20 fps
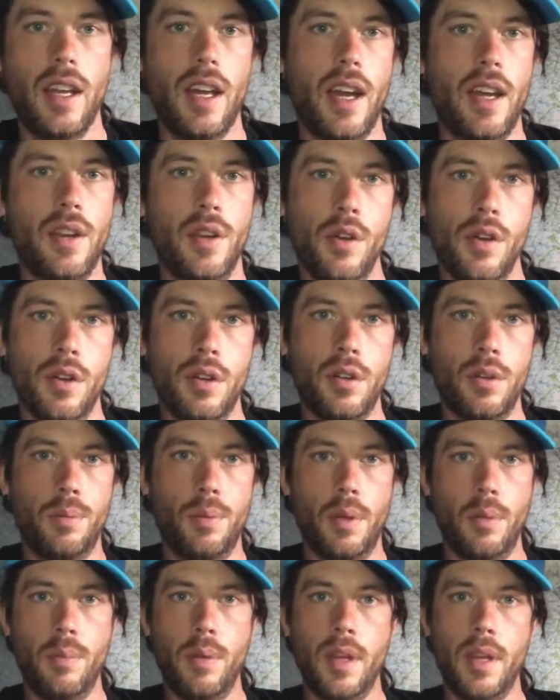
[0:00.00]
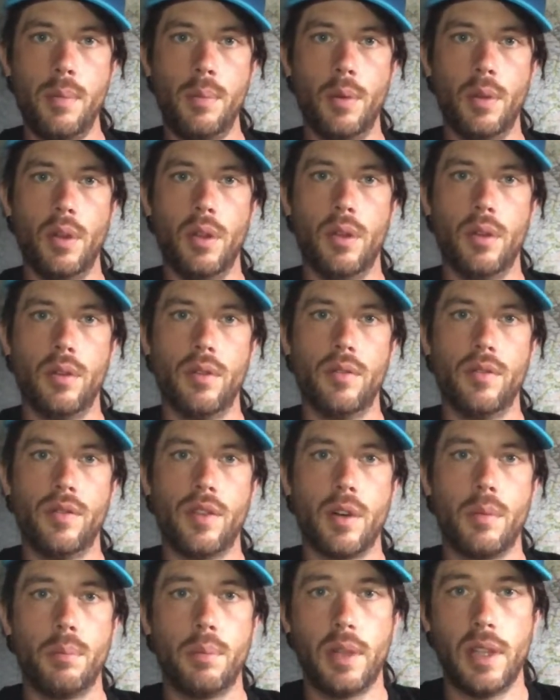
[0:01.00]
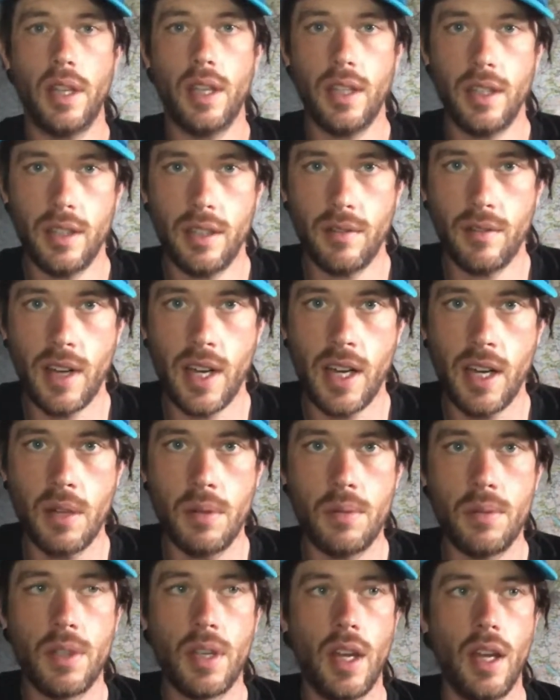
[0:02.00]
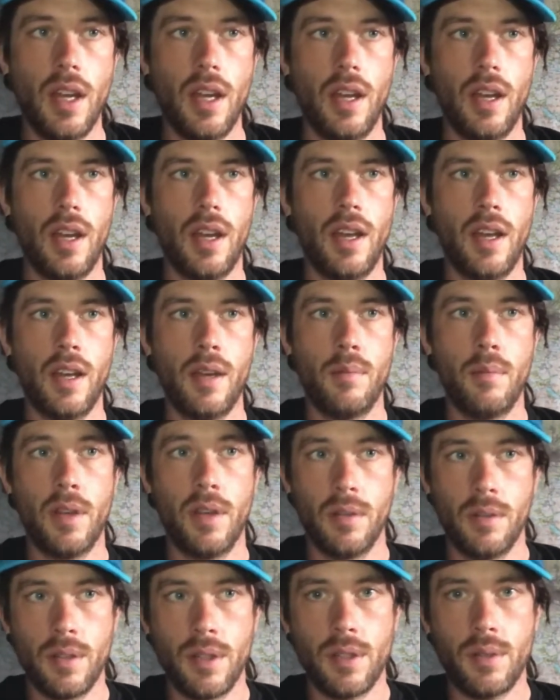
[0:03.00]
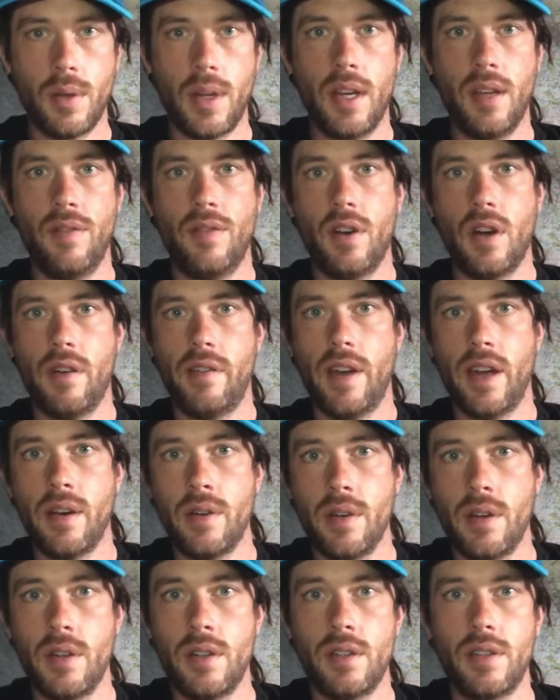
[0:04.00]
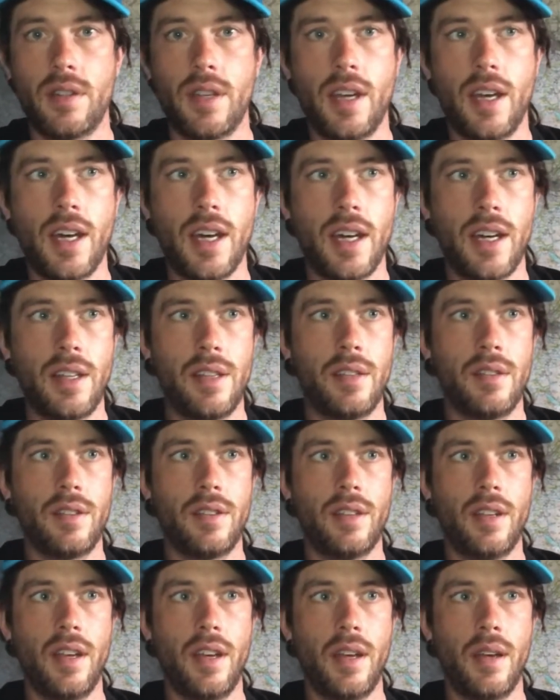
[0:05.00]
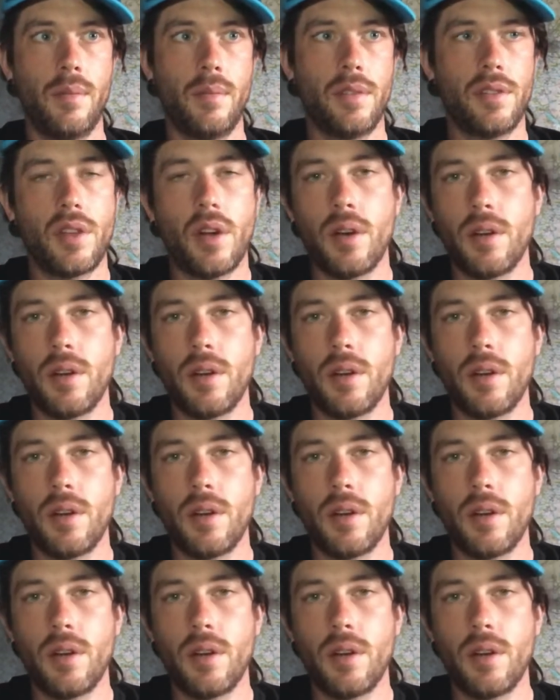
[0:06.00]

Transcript: I know a couple of people who've completed the round in under 24 hours, and it's always